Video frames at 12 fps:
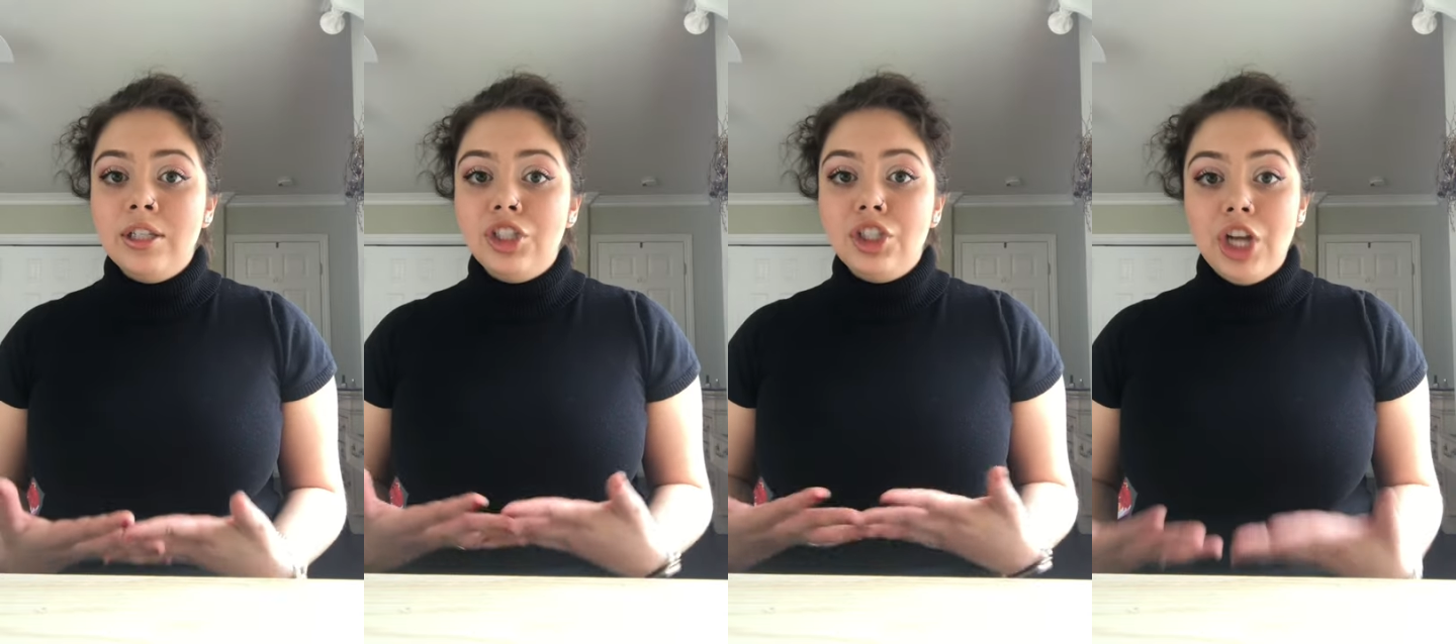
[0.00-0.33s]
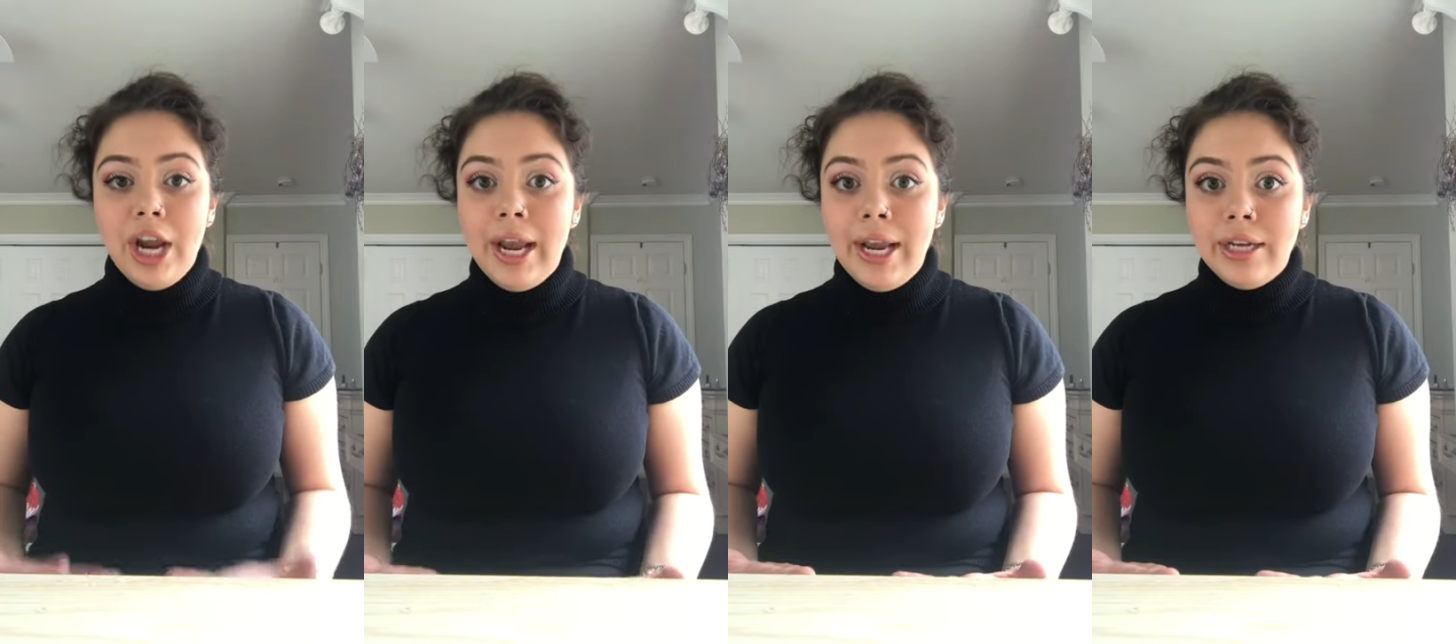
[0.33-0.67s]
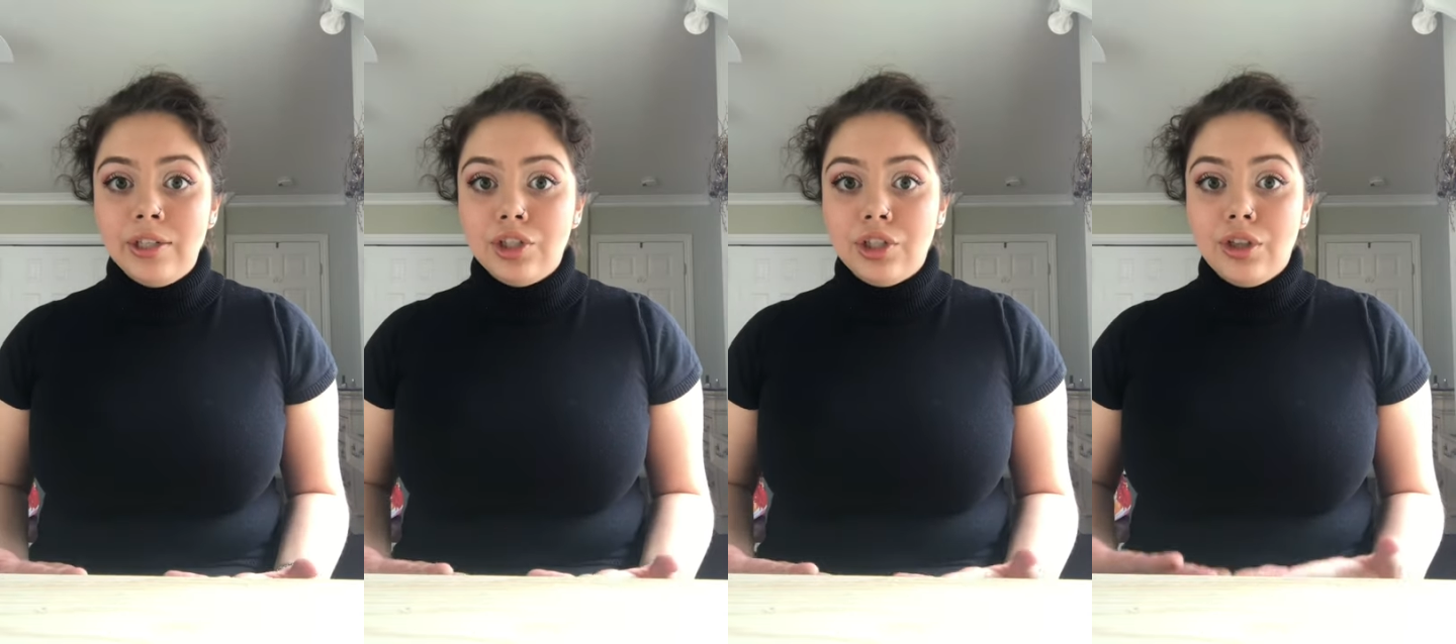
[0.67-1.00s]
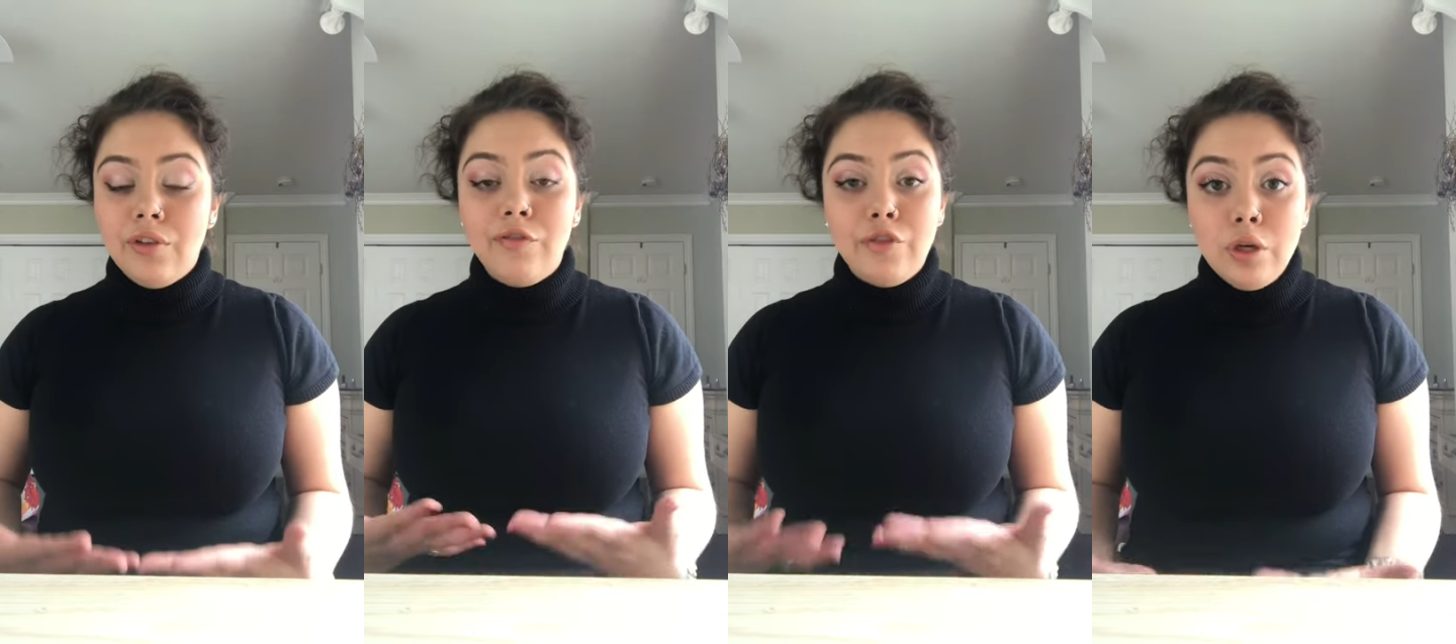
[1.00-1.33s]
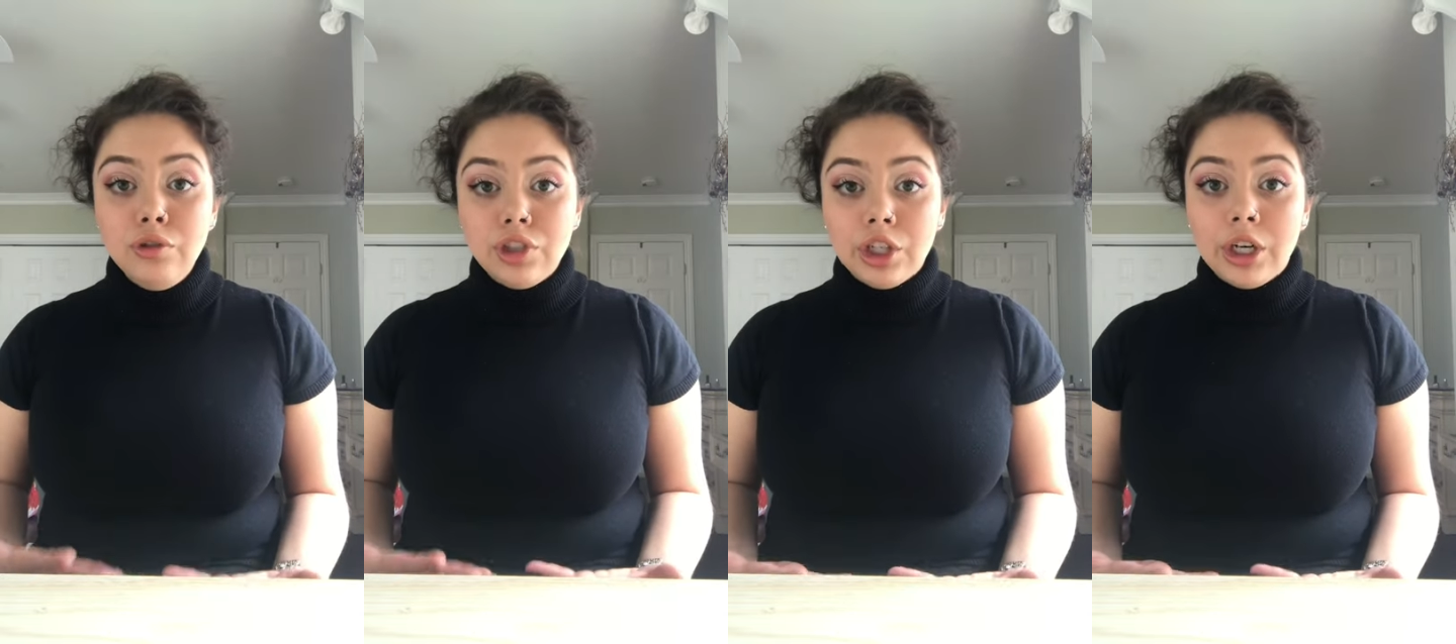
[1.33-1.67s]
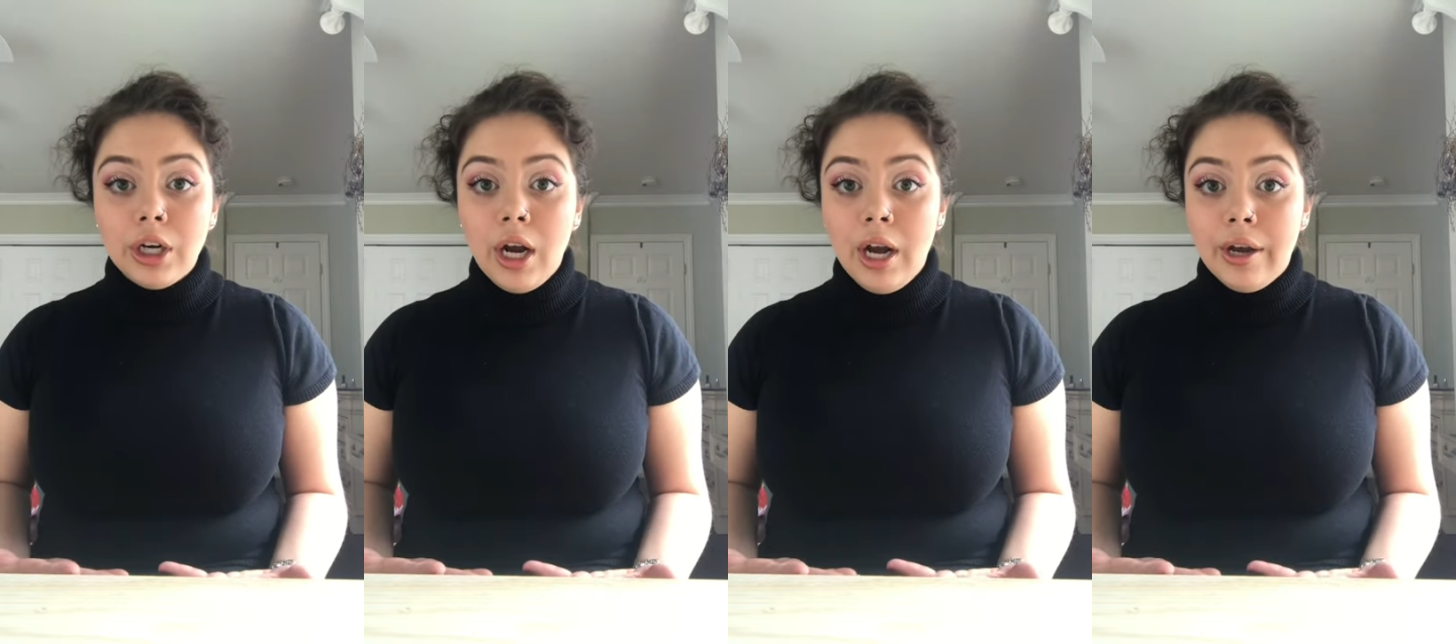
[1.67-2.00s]
change the
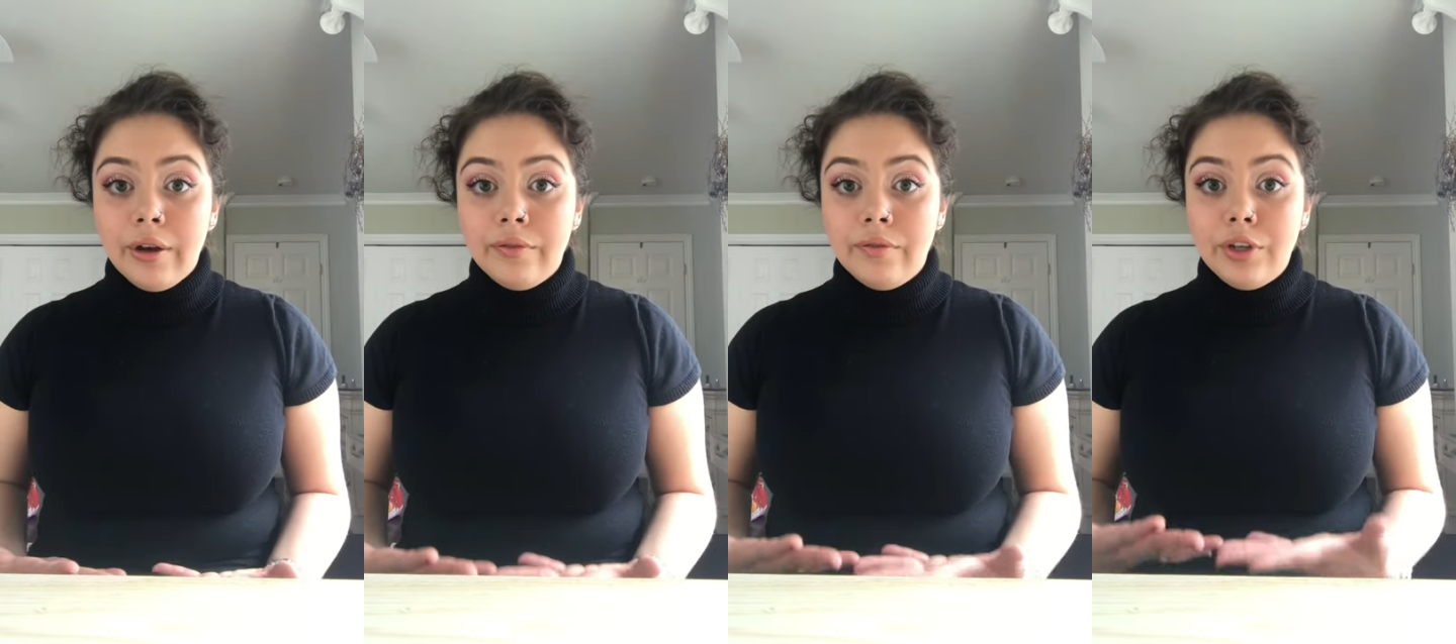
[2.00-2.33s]
future of